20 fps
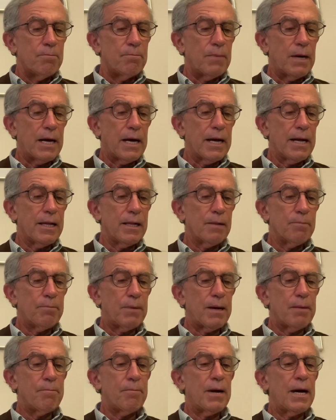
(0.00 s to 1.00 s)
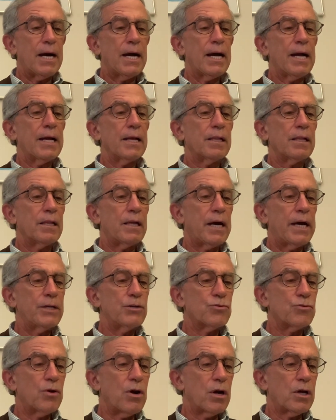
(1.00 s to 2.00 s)
Mile by mile, I
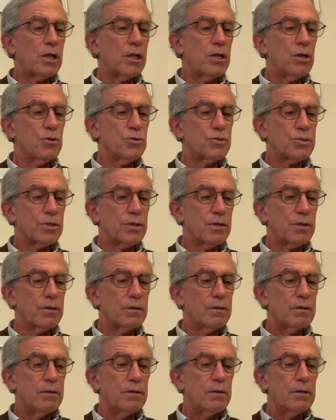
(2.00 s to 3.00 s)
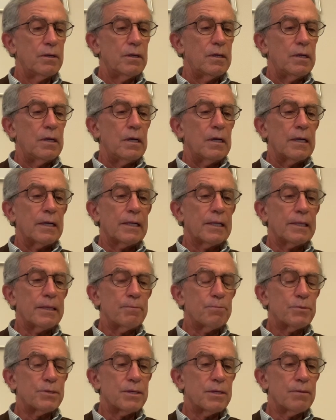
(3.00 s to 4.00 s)
draw closer,
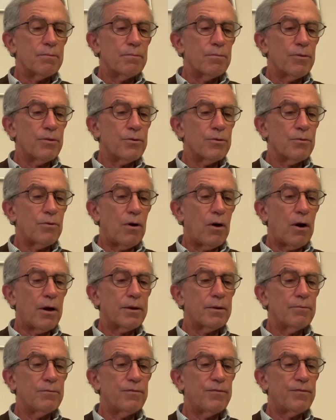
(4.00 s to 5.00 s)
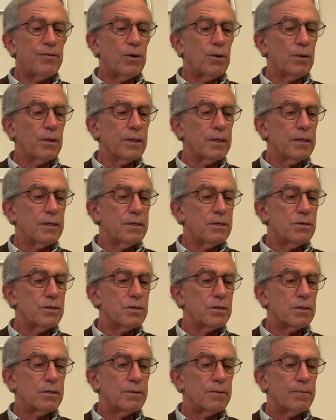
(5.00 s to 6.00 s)
glimpse him through autumn
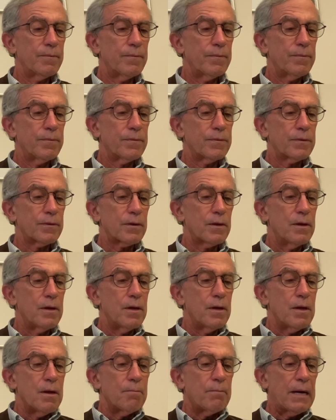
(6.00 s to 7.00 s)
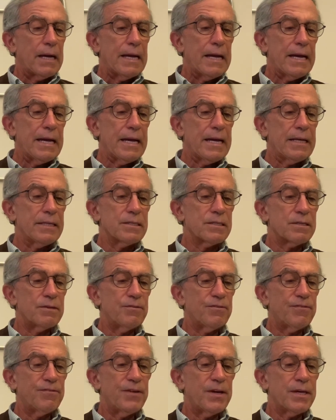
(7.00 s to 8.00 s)
foliage. My hands and
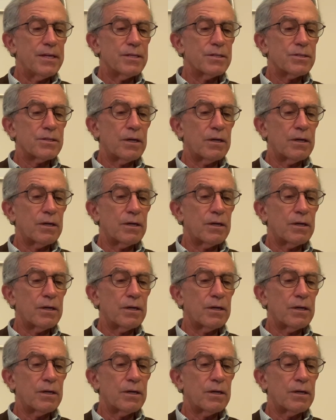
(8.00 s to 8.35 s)
face